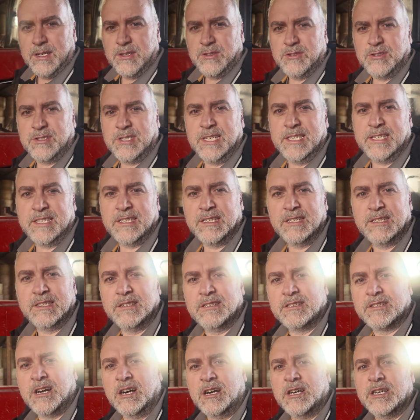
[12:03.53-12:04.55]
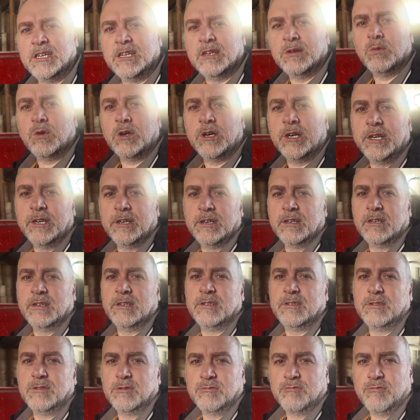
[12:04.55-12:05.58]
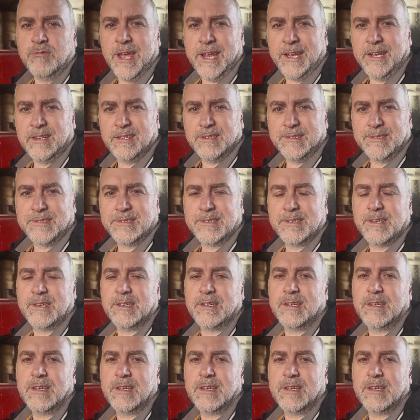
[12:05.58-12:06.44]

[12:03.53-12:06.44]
Just a little coil wire, just reddens.